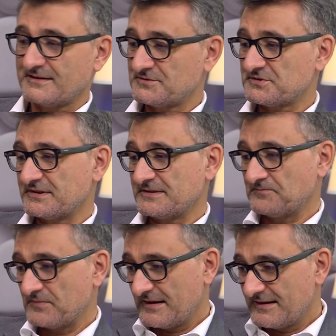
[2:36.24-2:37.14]
century,
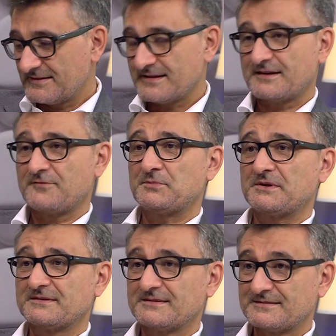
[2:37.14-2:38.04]
they have
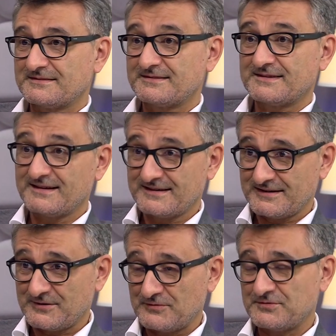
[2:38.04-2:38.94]
been
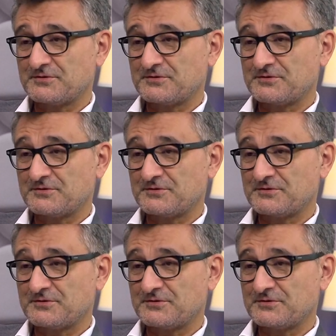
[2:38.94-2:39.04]
thinking of